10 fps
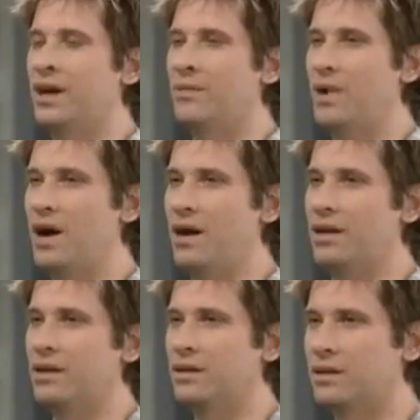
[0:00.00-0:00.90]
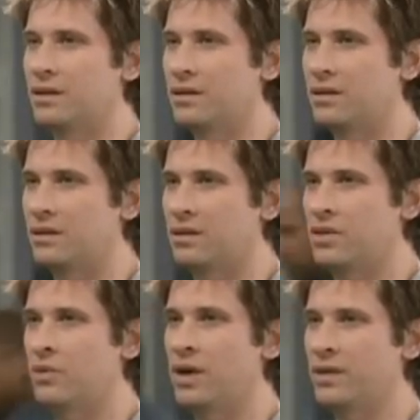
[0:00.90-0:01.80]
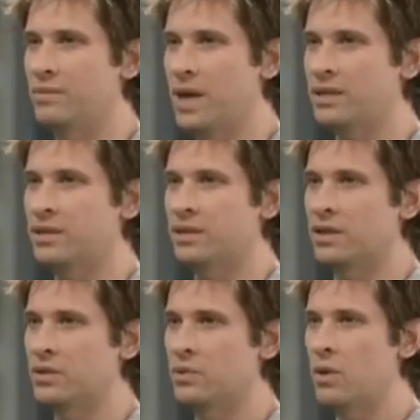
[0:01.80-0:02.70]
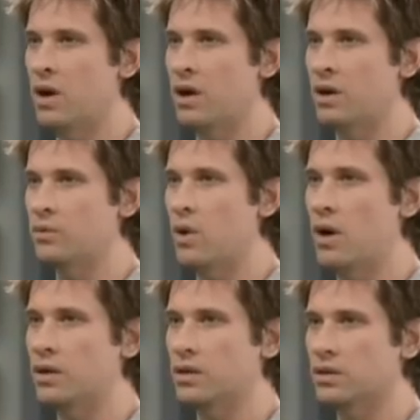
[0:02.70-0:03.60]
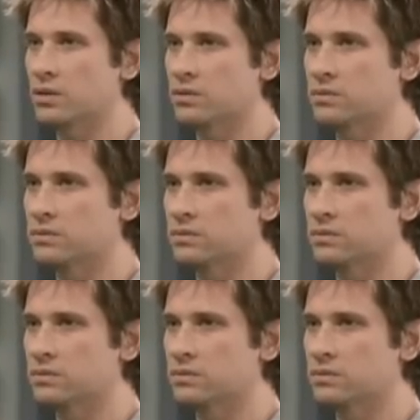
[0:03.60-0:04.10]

come on. You wanted Meg to think you walk on water. Well,